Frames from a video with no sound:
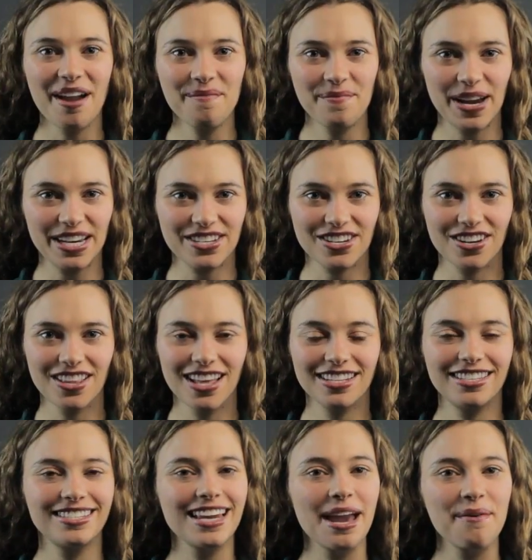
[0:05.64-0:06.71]
I'm Rachel,
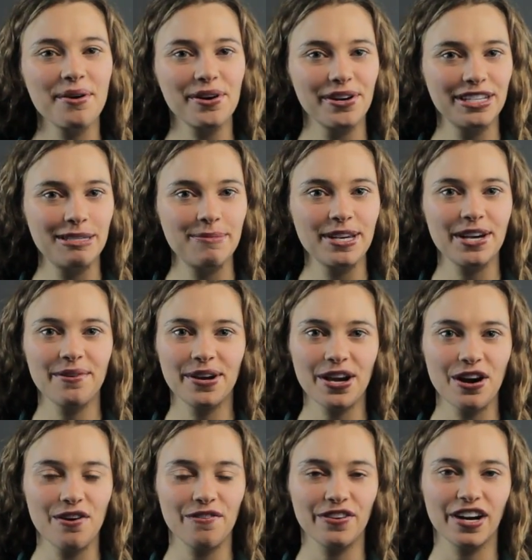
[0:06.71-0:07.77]
and today we're going to be
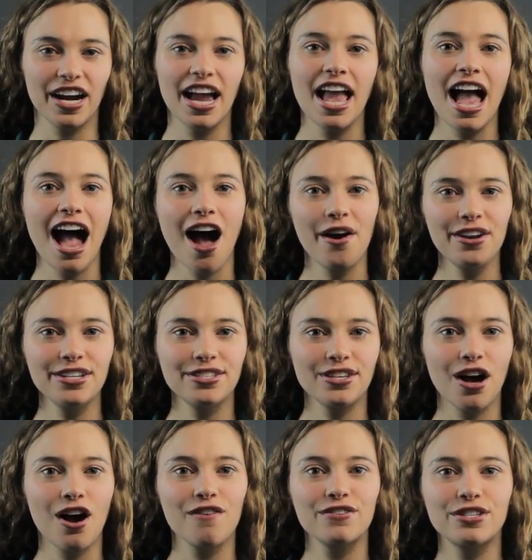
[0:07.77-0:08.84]
going over how to
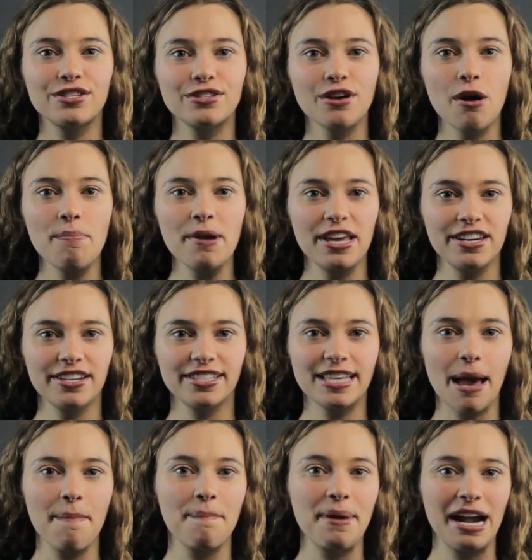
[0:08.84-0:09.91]
solve
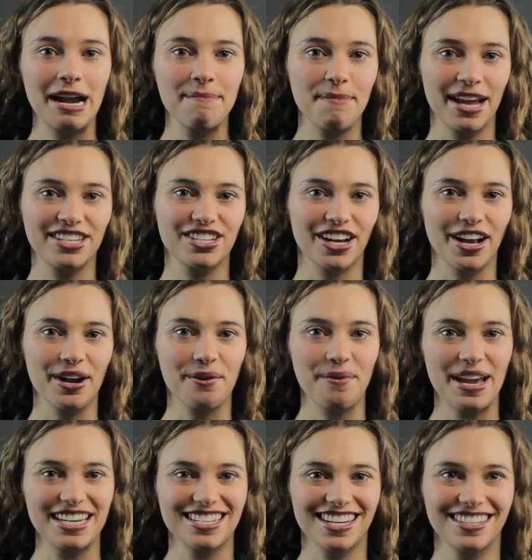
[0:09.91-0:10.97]
slope-intercept parametric
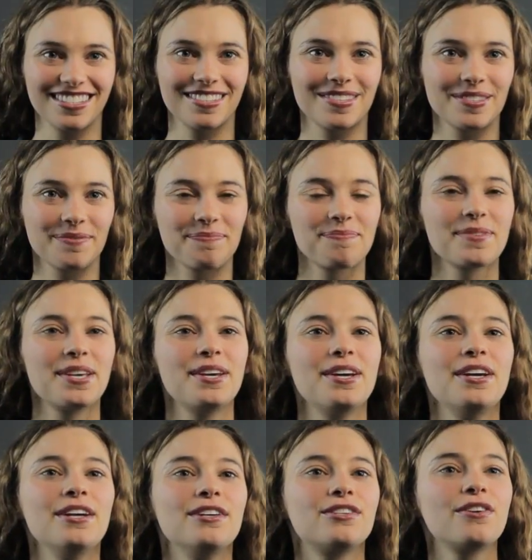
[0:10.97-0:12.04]
equations.
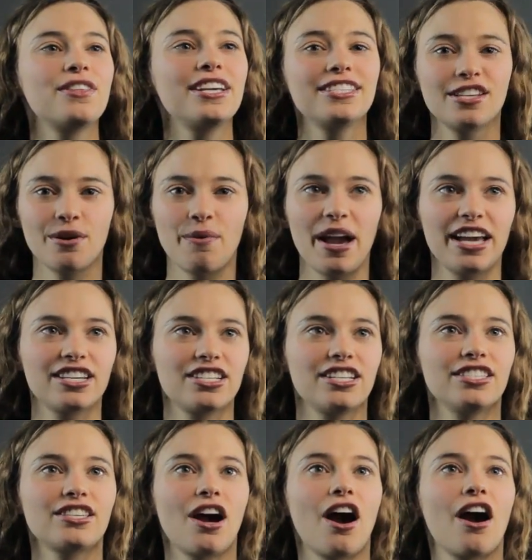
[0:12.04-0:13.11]
So these
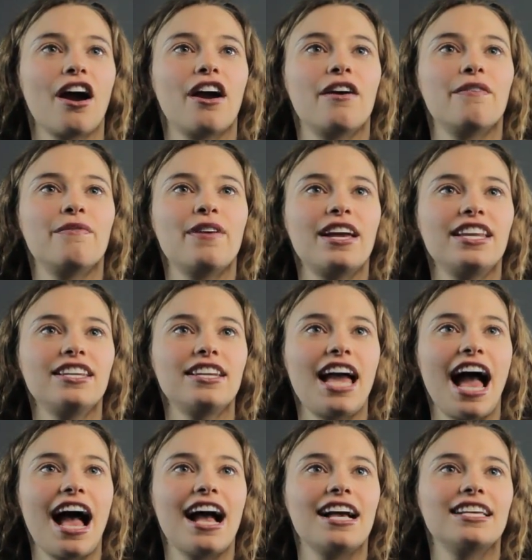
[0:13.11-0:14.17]
equations are written
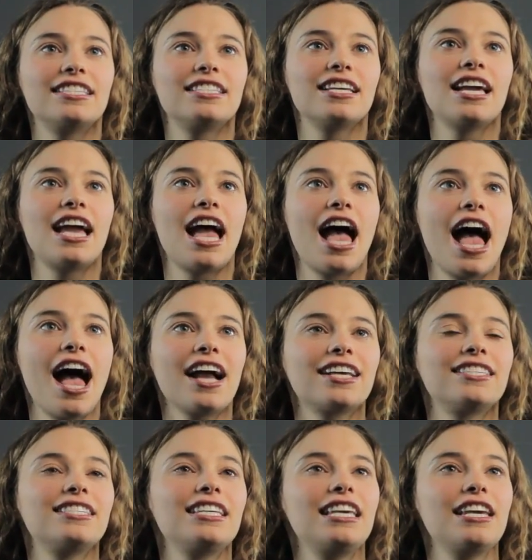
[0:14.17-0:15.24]
as
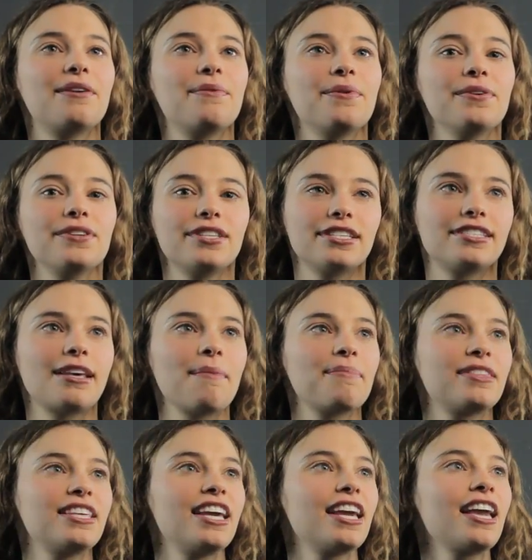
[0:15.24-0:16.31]
x equals
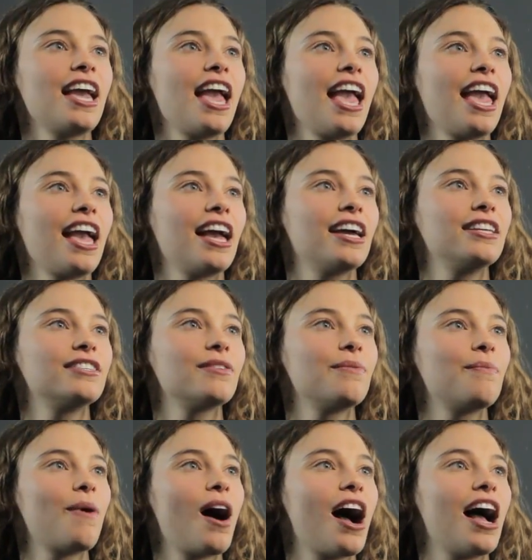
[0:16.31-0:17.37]
something and
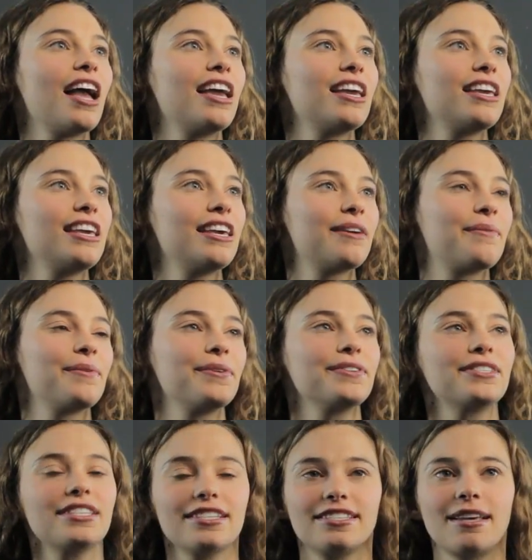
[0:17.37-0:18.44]
y
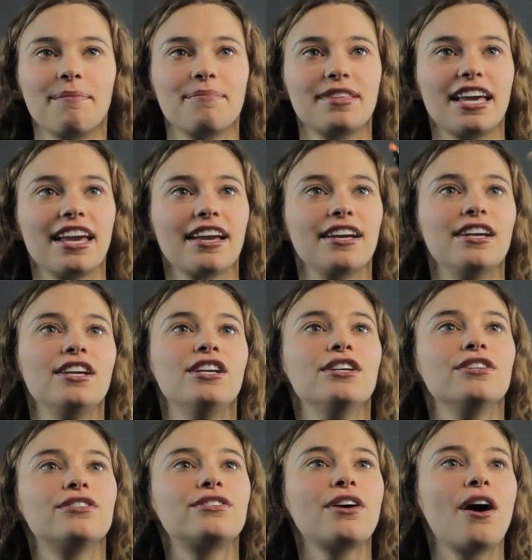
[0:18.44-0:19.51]
equals something.
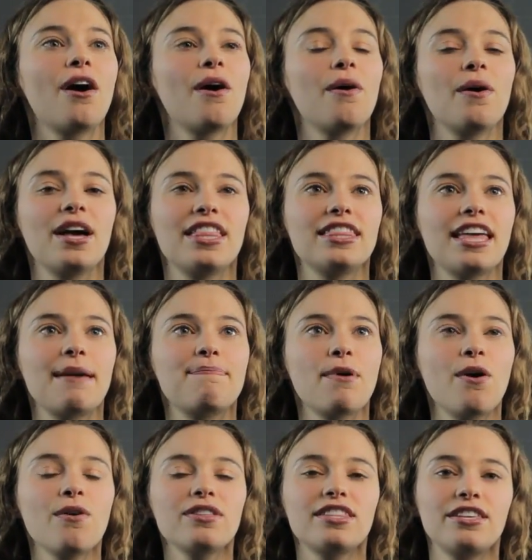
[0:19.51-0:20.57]
So they
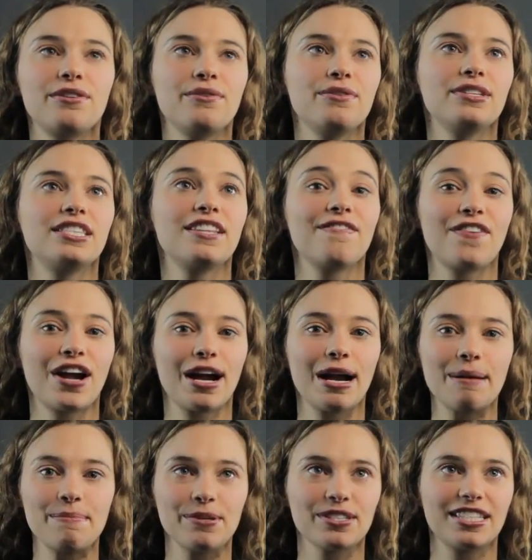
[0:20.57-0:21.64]
both use the
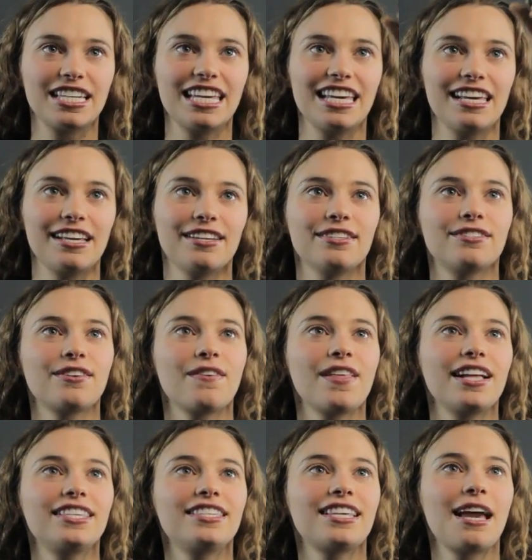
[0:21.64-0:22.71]
variable t. So
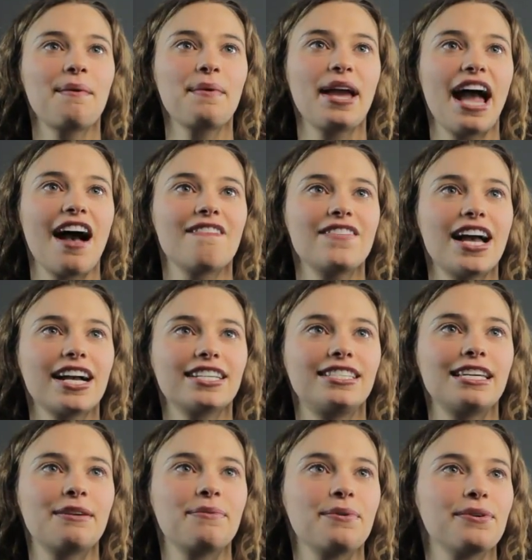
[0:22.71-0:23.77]
let's say we have x
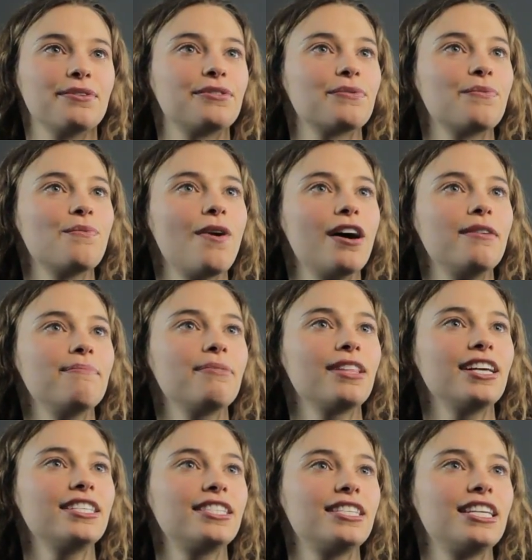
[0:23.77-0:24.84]
equals 1
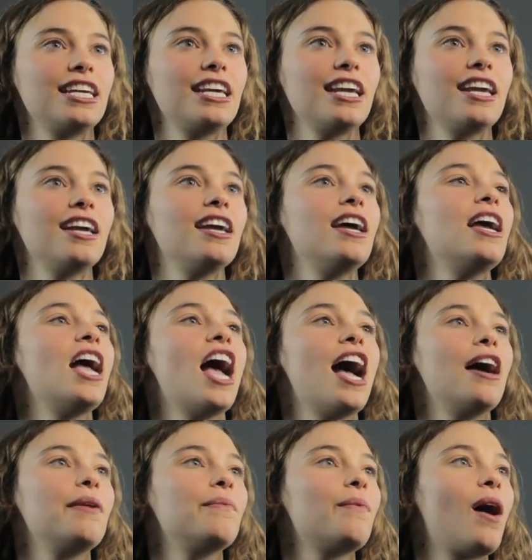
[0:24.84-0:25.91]
plus t
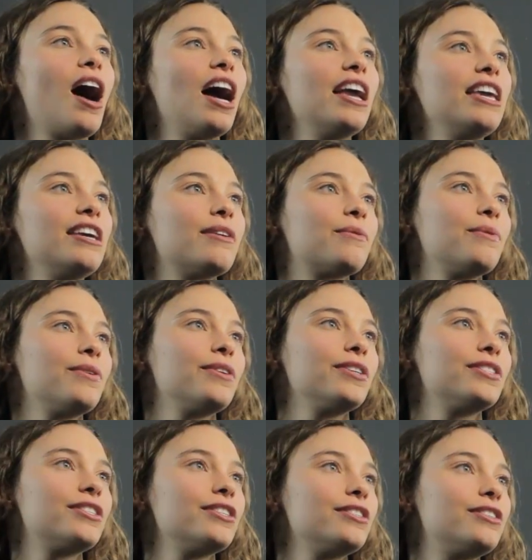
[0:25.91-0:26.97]
and y
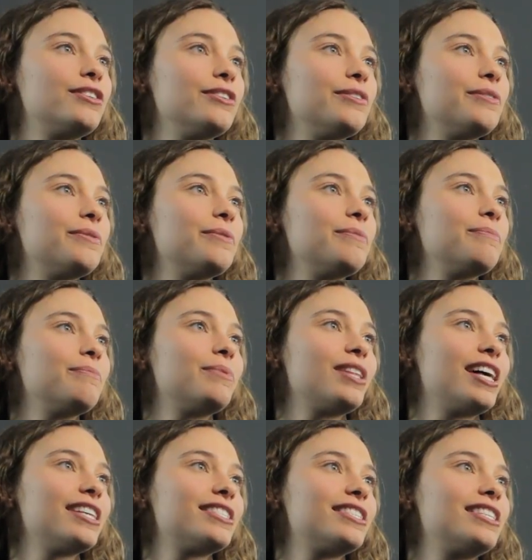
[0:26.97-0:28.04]
equals 2
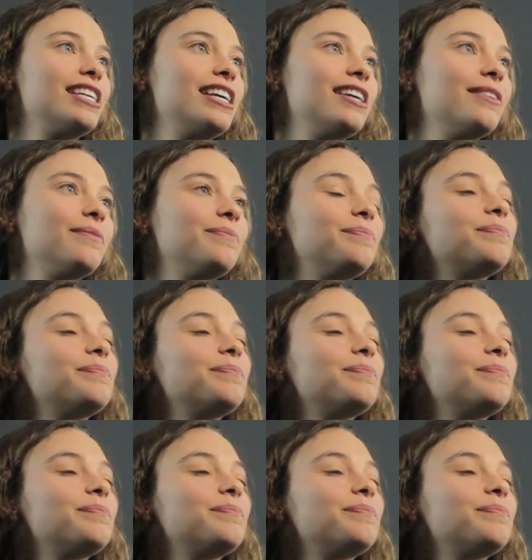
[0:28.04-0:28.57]
plus t.